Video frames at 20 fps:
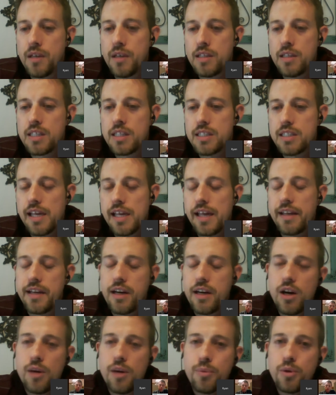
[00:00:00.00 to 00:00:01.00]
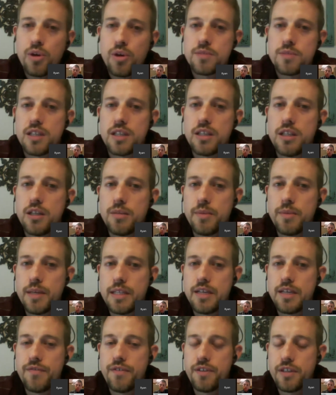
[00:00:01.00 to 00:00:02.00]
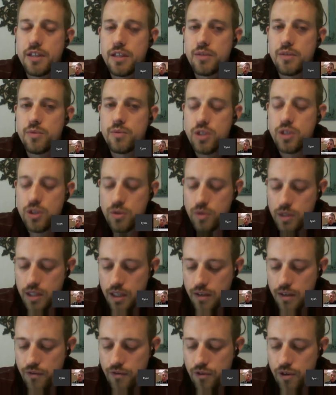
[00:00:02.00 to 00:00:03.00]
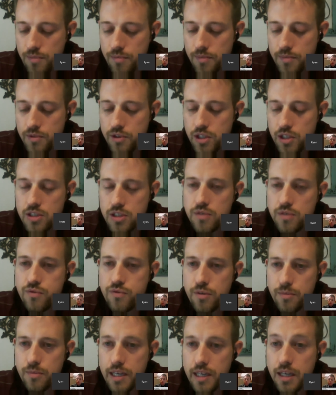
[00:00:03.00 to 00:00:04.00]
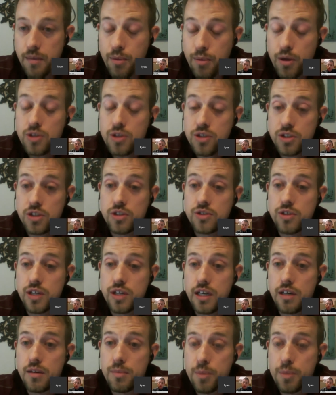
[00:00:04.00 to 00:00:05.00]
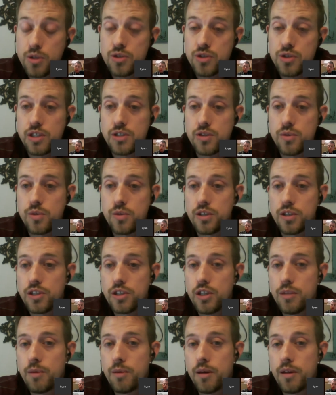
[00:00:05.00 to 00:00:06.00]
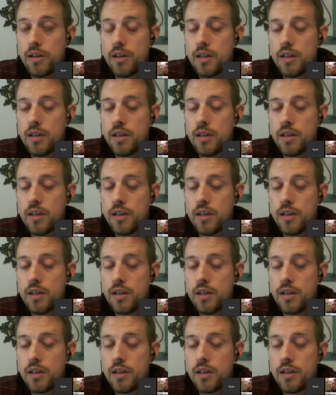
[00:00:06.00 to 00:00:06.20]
Things like that. Now our program is a little bit different than what you would get from like a personal trainer. Personal trainers are really good, but